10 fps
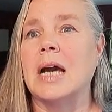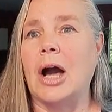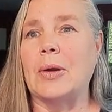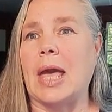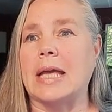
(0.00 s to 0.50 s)

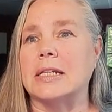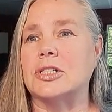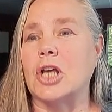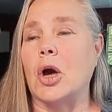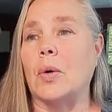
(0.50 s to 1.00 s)
Okay,
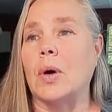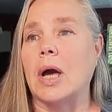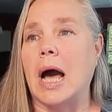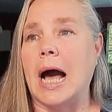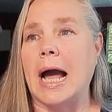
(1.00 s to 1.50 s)
so
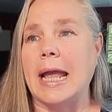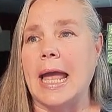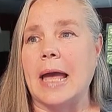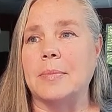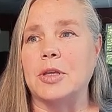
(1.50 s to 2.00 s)
I
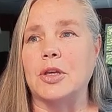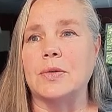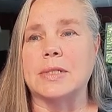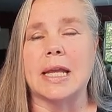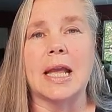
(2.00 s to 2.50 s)
am
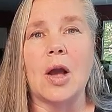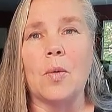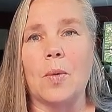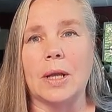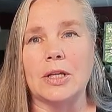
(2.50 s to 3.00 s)
using
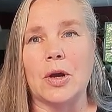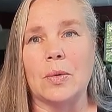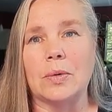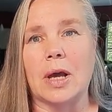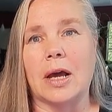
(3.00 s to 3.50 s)

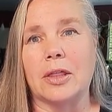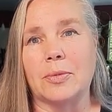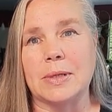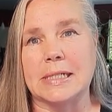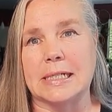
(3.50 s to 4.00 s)
OneNote
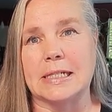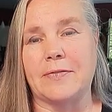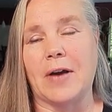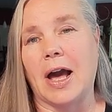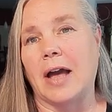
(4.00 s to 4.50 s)

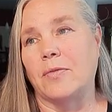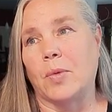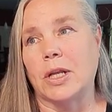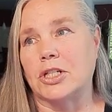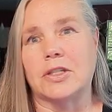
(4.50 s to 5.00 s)
365,
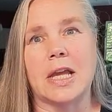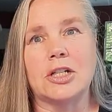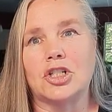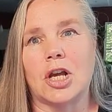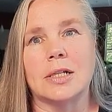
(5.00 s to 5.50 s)
which they
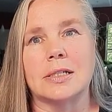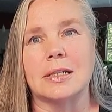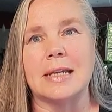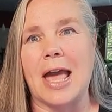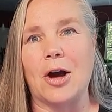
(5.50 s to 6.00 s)
just
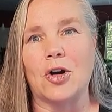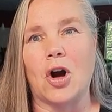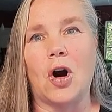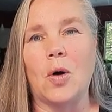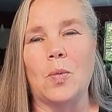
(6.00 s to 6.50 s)
now
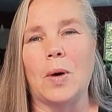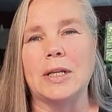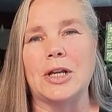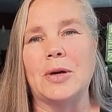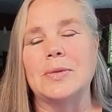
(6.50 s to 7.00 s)
call
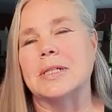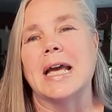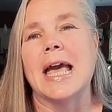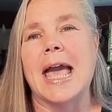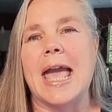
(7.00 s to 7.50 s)
OneNote,
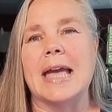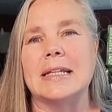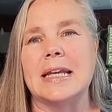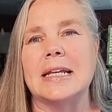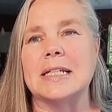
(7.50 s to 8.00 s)

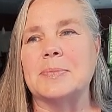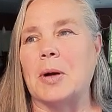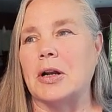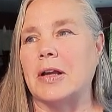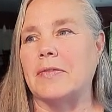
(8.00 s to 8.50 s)
and it is
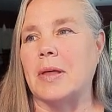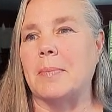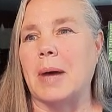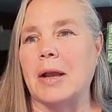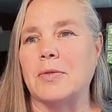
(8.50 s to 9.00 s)
part of the
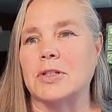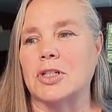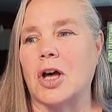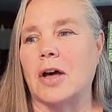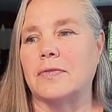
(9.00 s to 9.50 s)

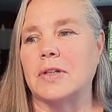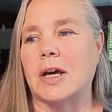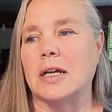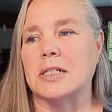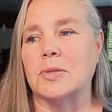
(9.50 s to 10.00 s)

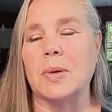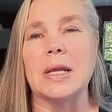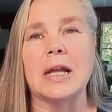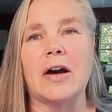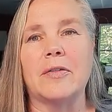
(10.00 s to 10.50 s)
Microsoft
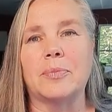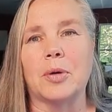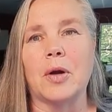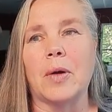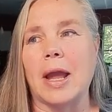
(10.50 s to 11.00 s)
suite of
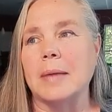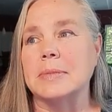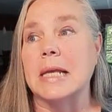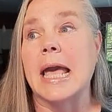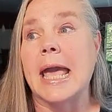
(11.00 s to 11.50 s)

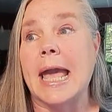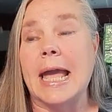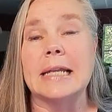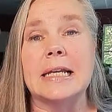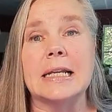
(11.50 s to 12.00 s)
programs,
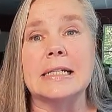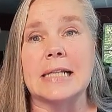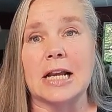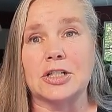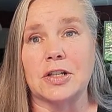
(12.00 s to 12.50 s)
and it is
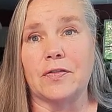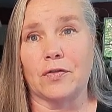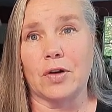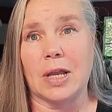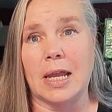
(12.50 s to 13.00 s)
actually
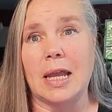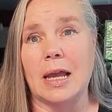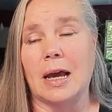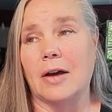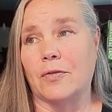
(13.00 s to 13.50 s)
free
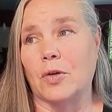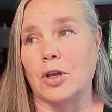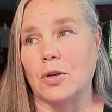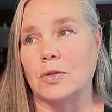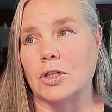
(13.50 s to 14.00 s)
for
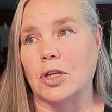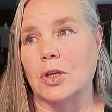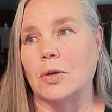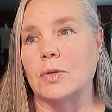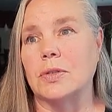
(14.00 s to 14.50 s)
you to
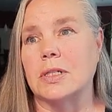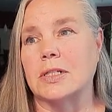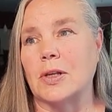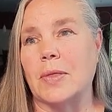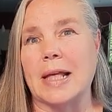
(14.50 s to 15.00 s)
use,
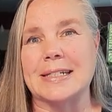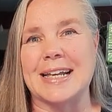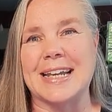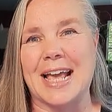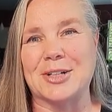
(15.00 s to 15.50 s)
so that's
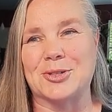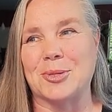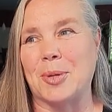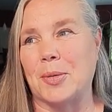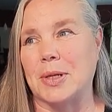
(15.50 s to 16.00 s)
an
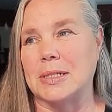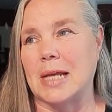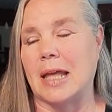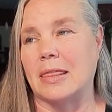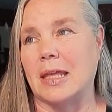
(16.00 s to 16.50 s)
extra bonus,
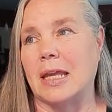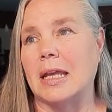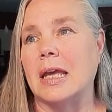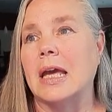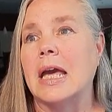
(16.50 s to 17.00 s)
I think.